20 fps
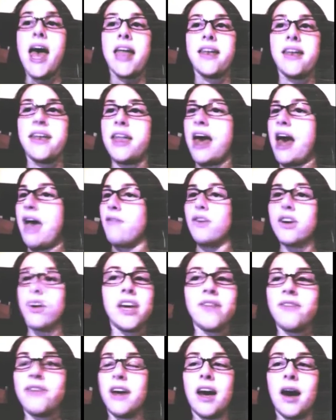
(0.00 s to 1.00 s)
and never
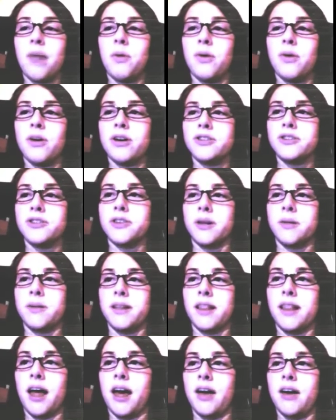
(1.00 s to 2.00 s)
giving up on her
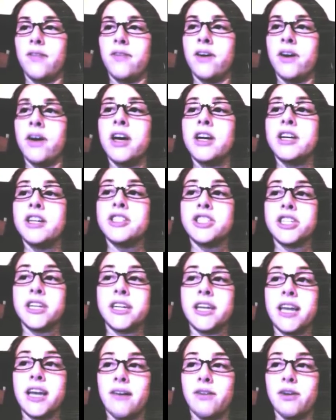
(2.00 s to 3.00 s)
dream in life.
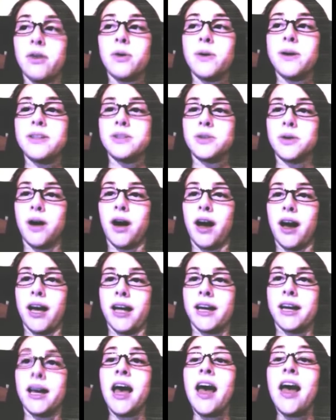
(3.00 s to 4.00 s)
She never quit
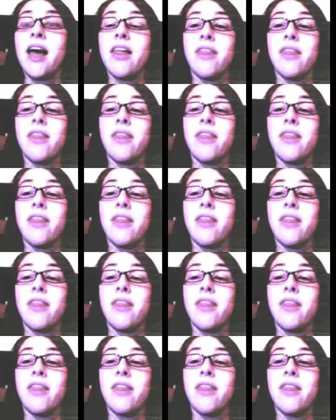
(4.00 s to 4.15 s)
trying.